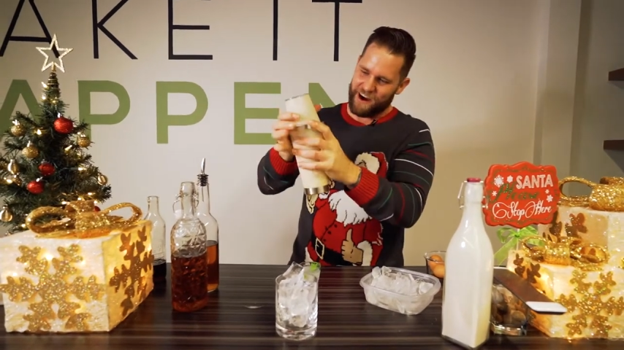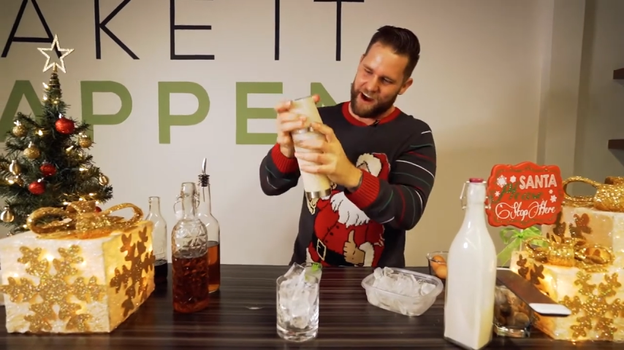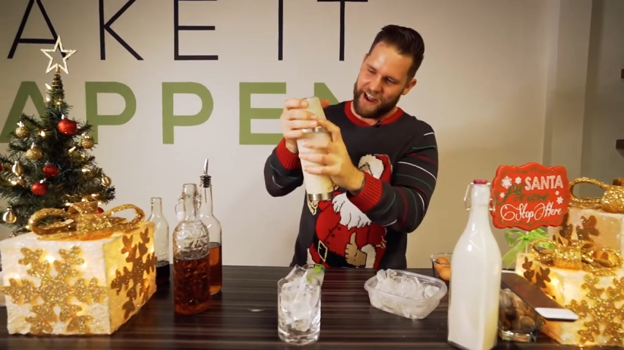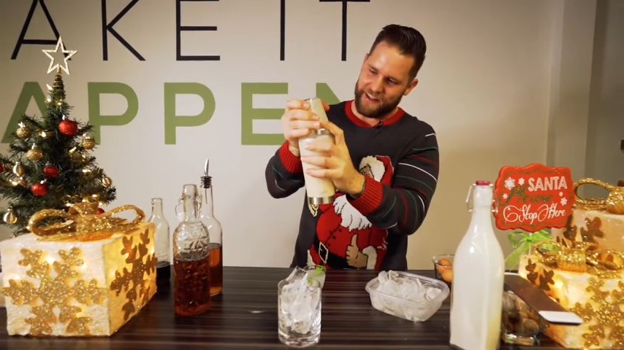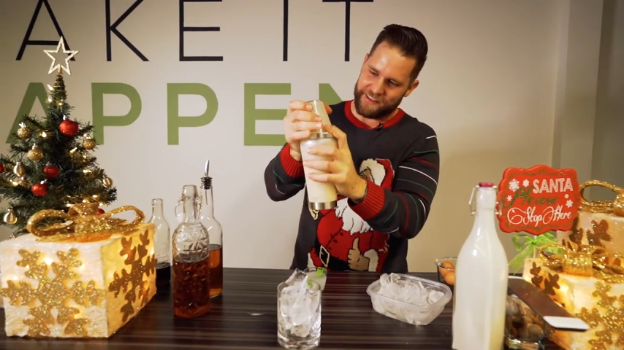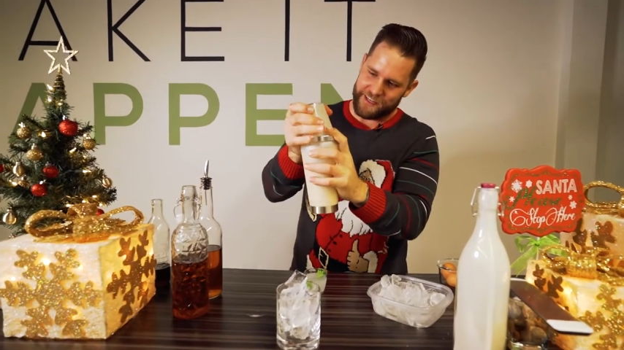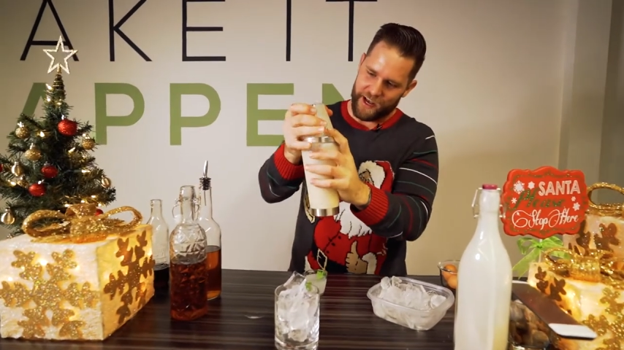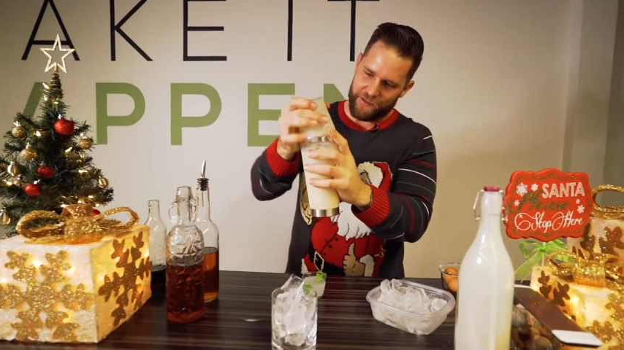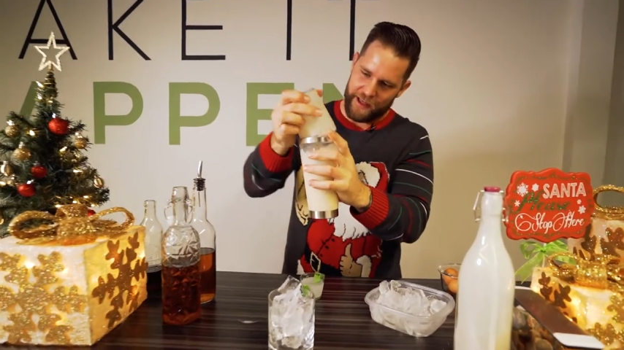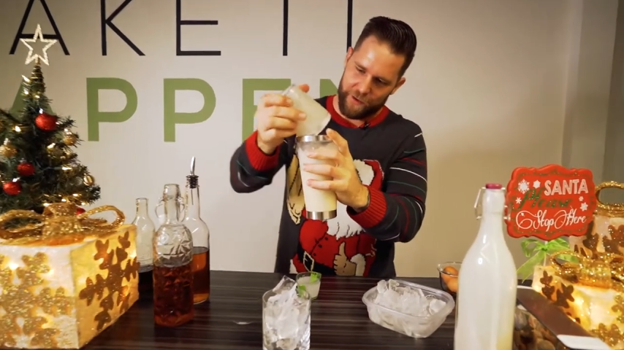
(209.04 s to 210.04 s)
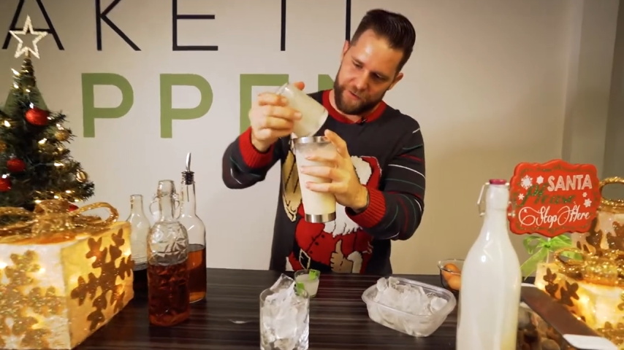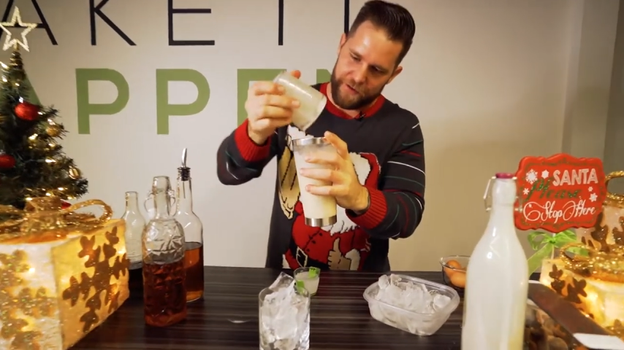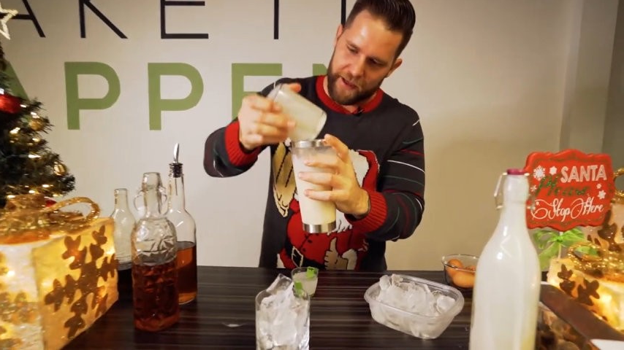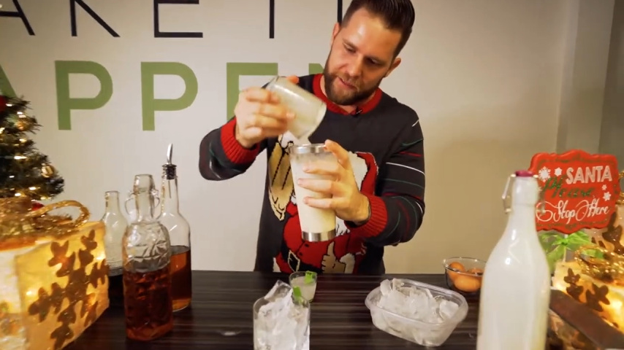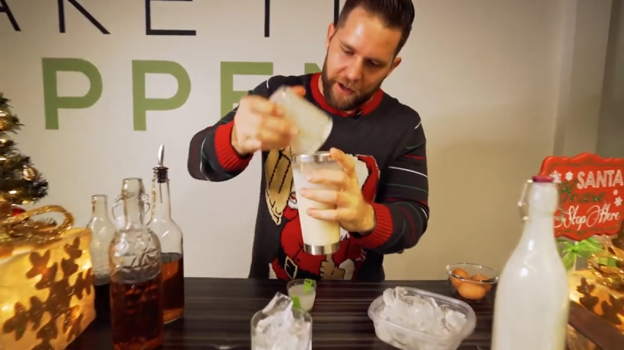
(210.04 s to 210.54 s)
all right, so now we've
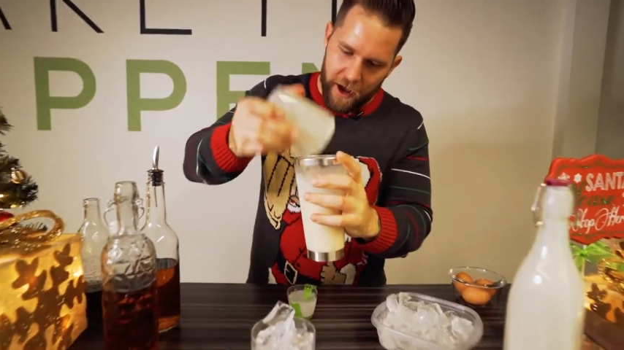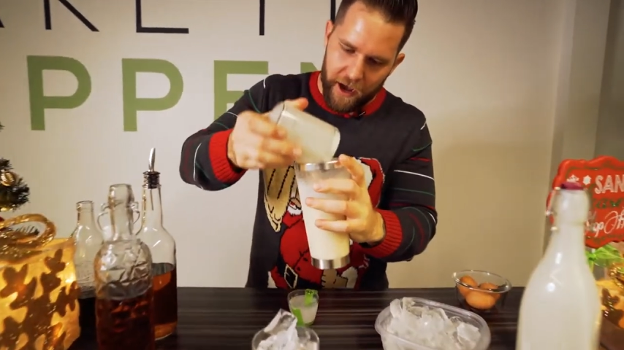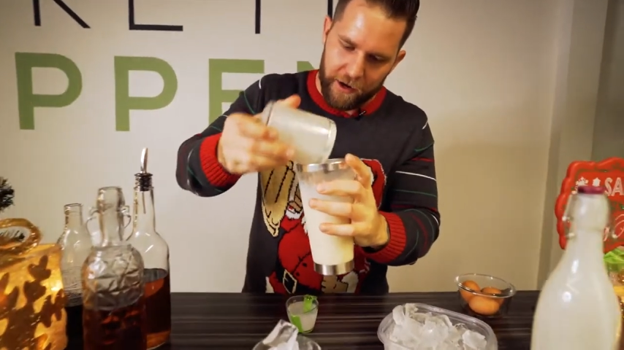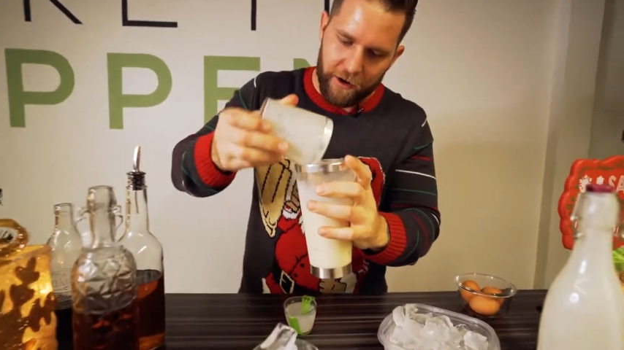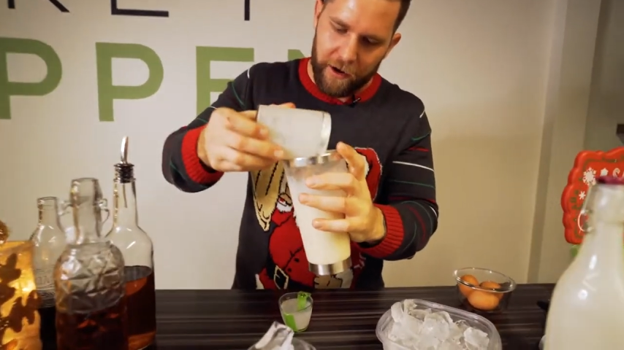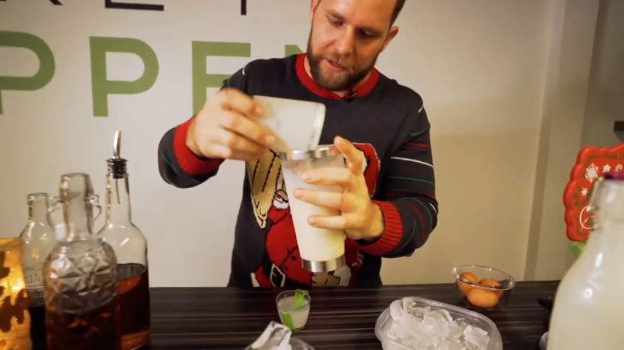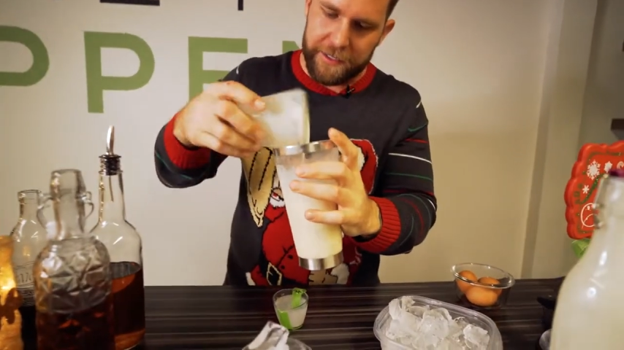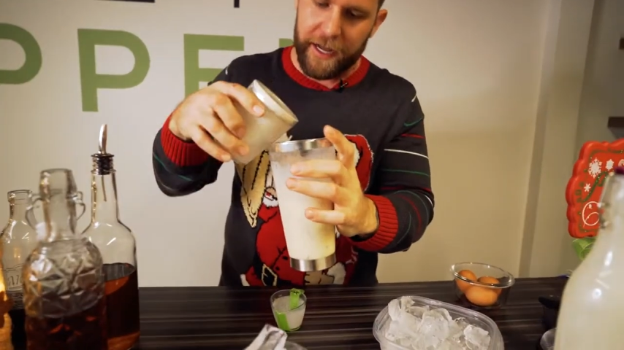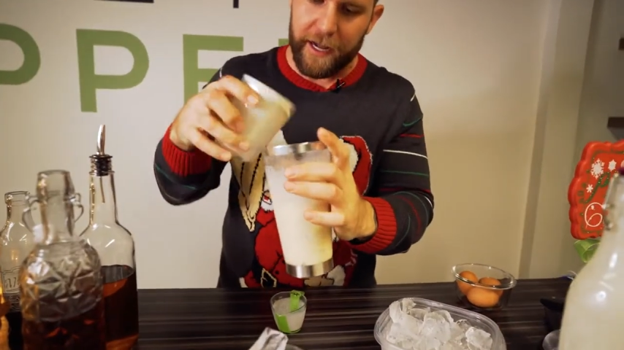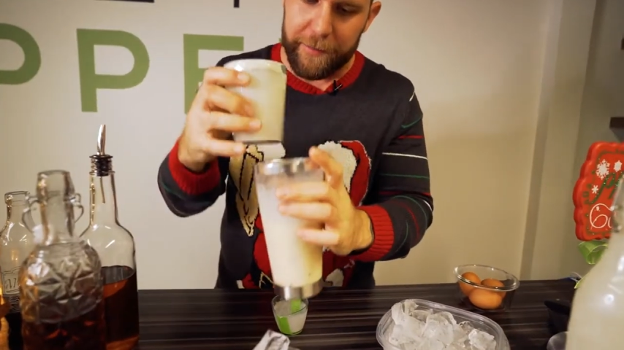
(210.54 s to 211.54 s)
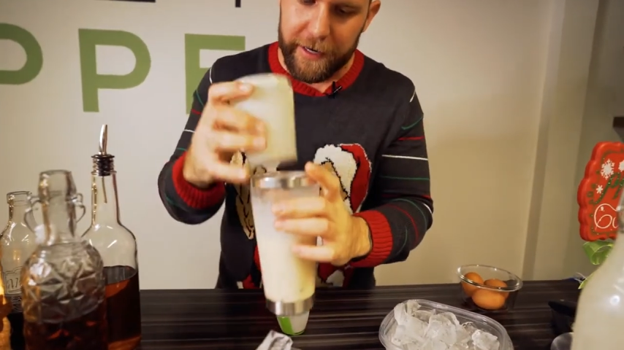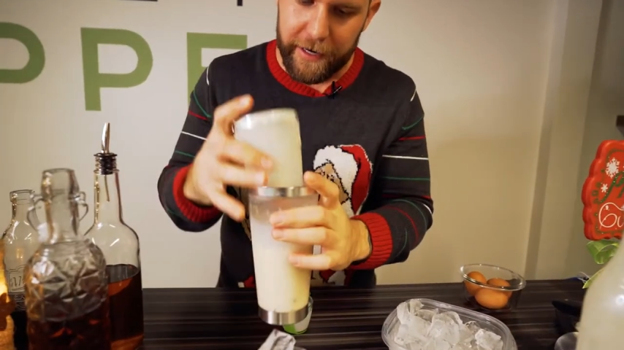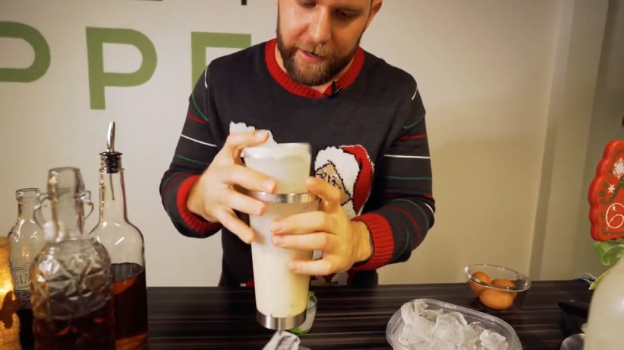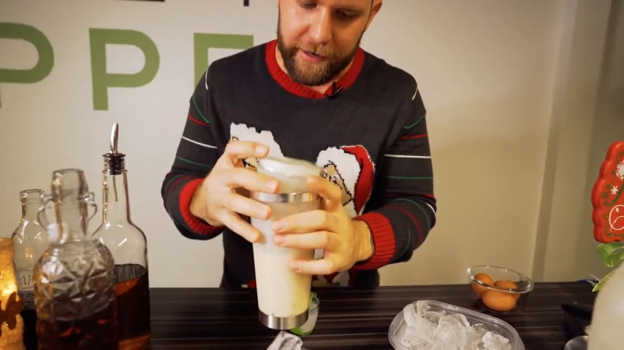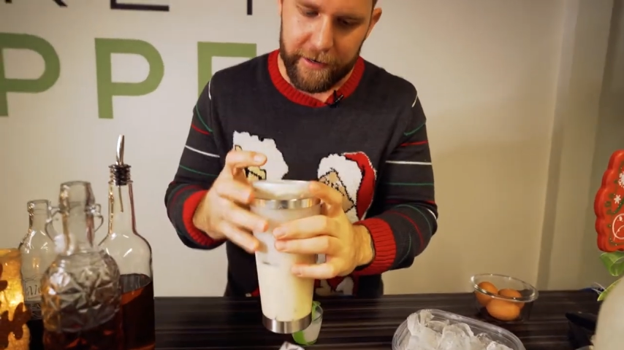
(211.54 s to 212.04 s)
got the nog all set up
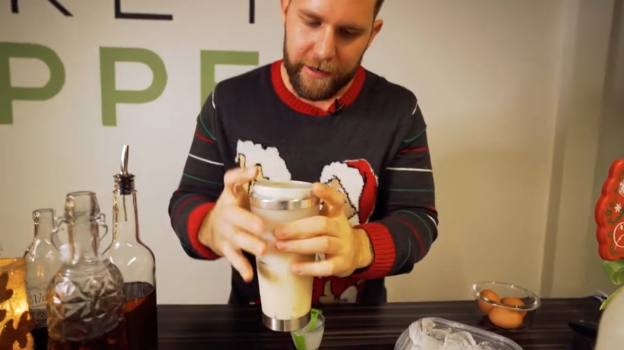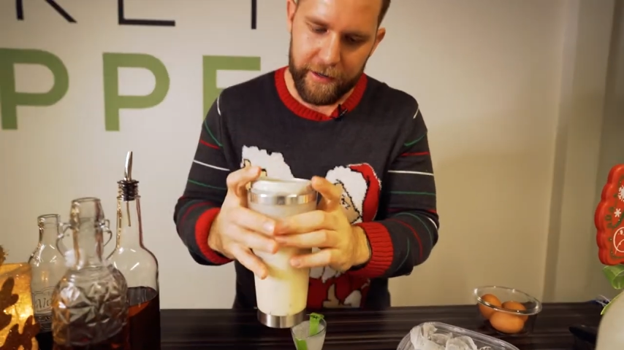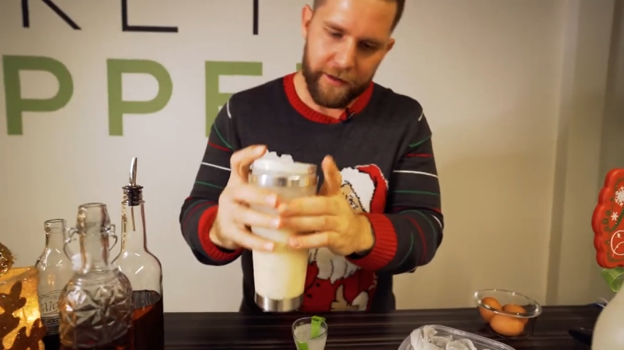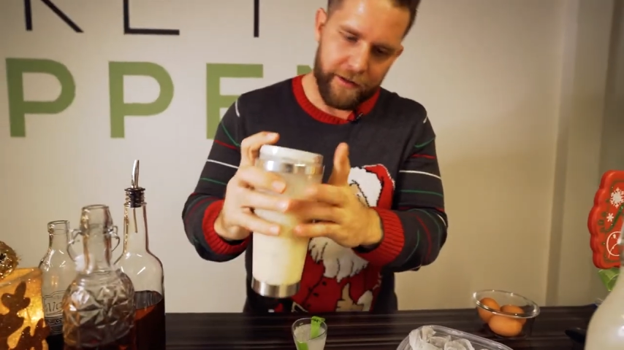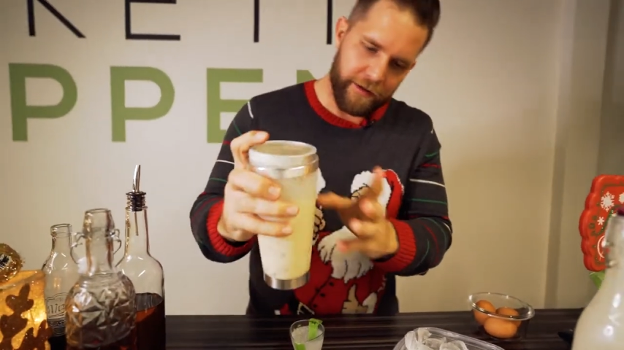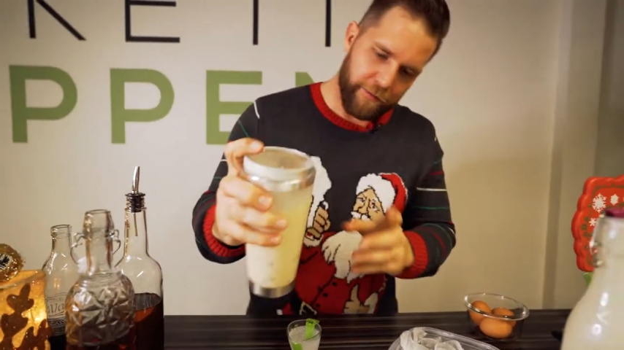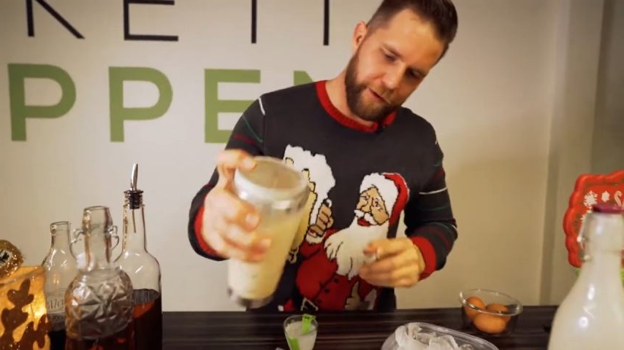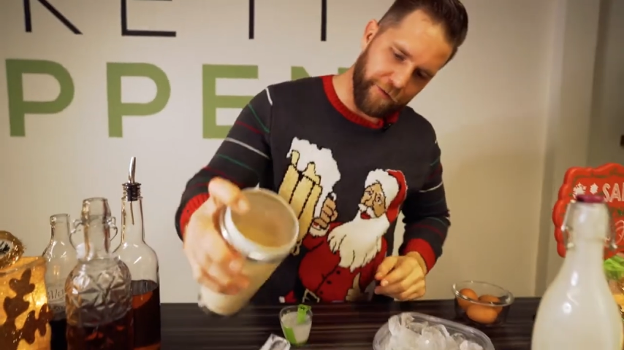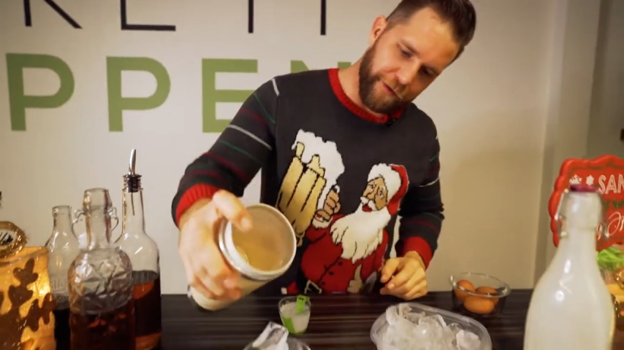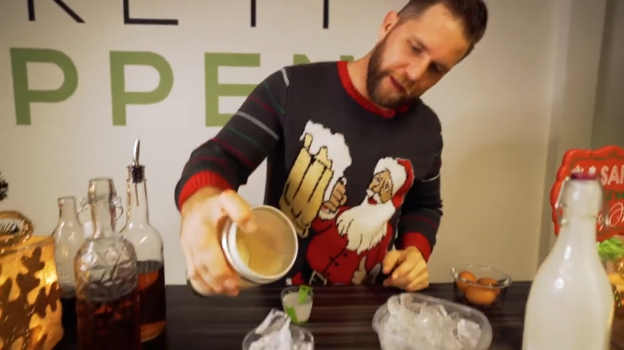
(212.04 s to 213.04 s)
here. Beautiful